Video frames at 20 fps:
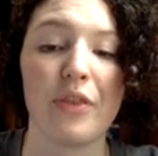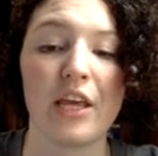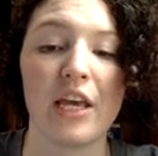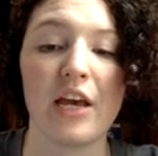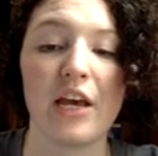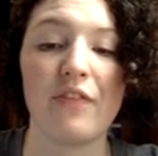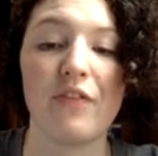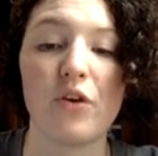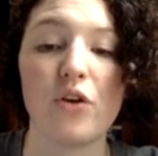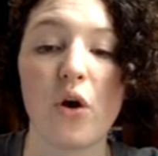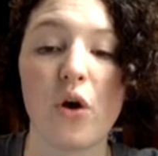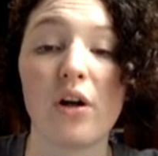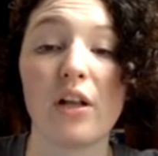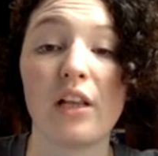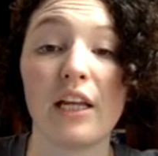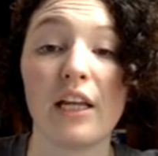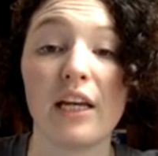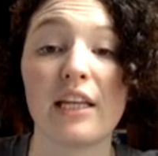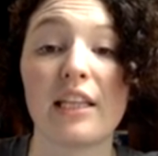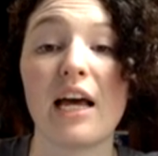If you don't
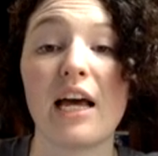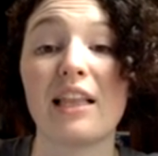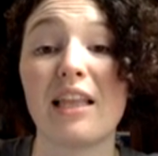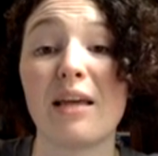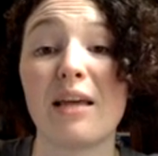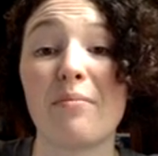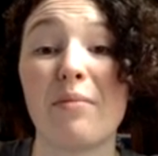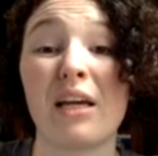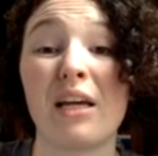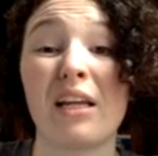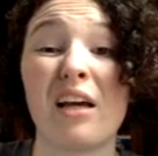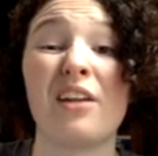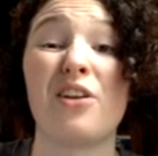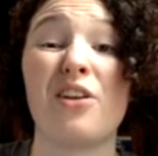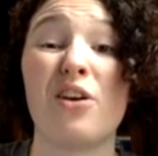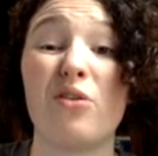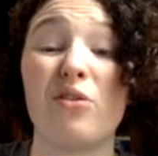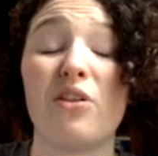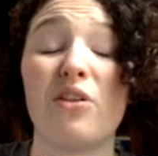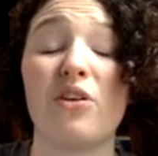click that, they might not
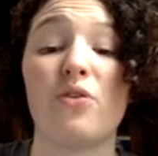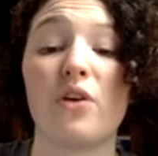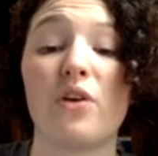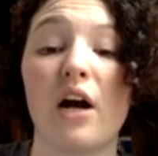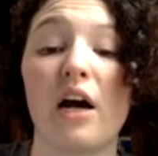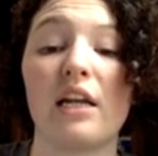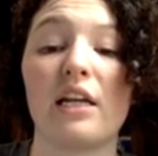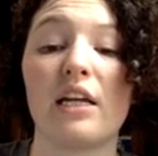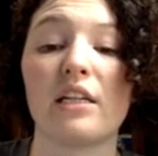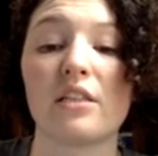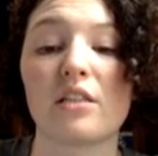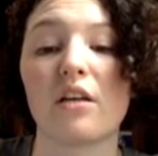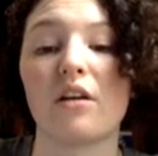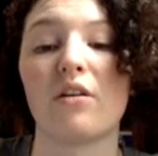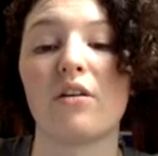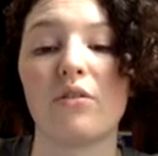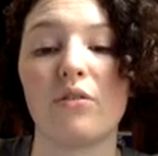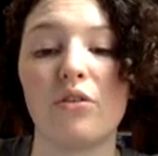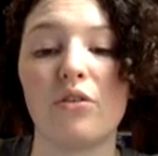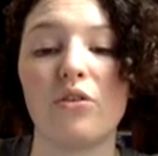know that you got it,
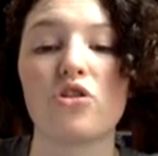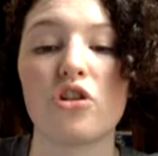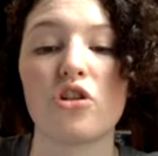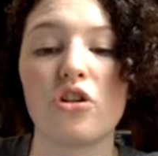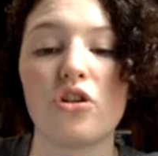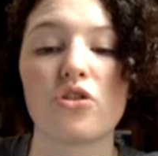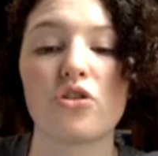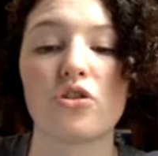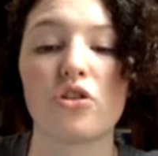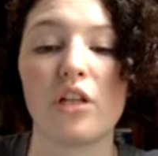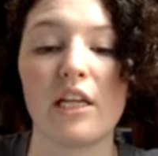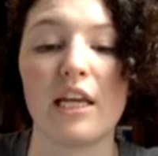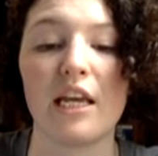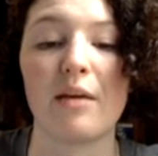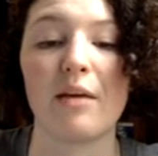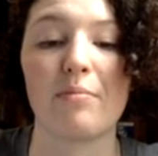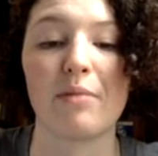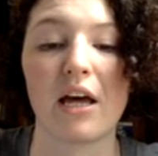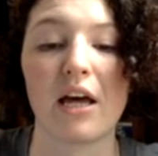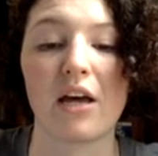so you should usually
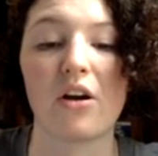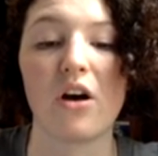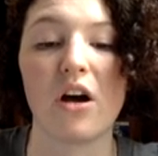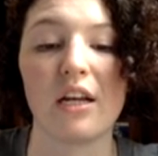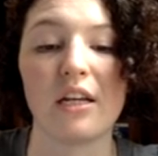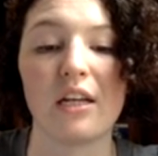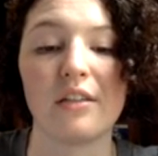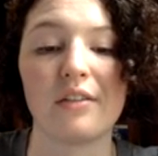keep that on.